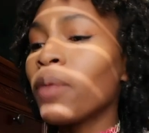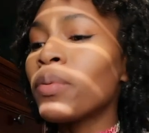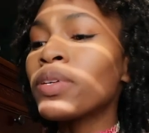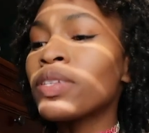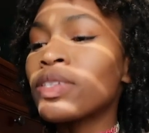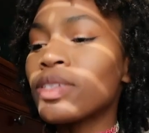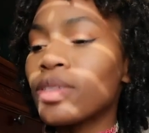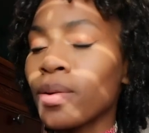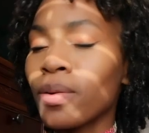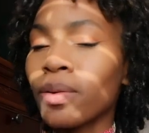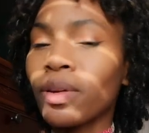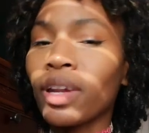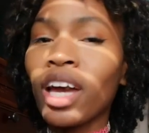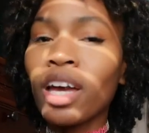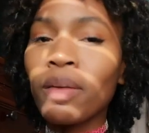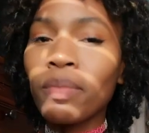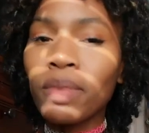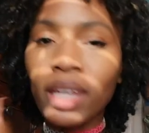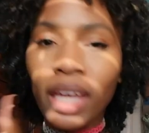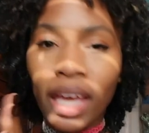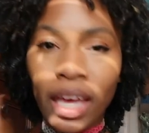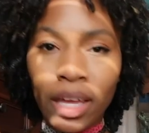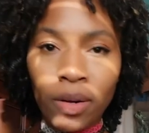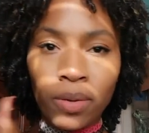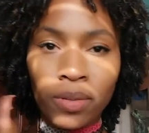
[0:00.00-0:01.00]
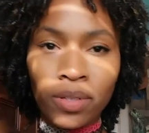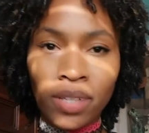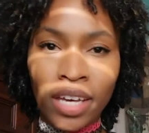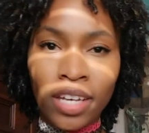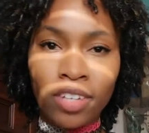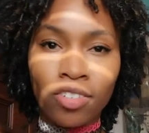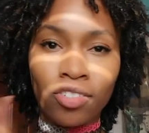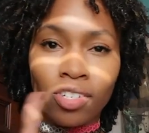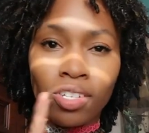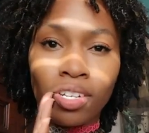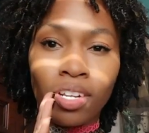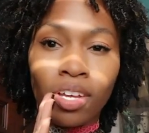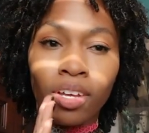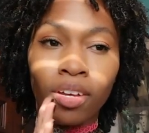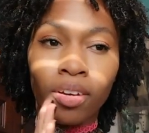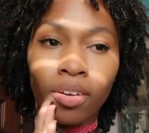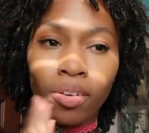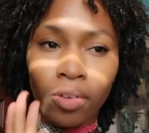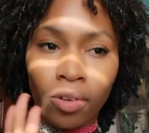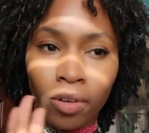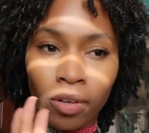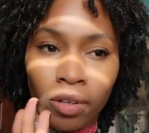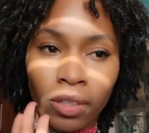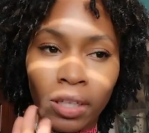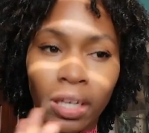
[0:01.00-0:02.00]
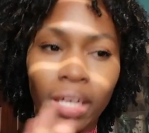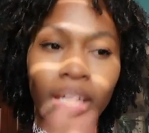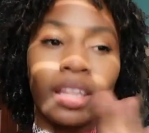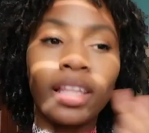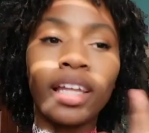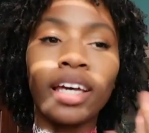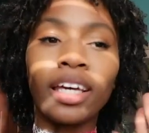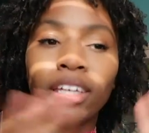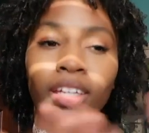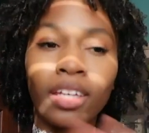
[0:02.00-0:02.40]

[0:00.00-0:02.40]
was sold. I'm an annotation girly.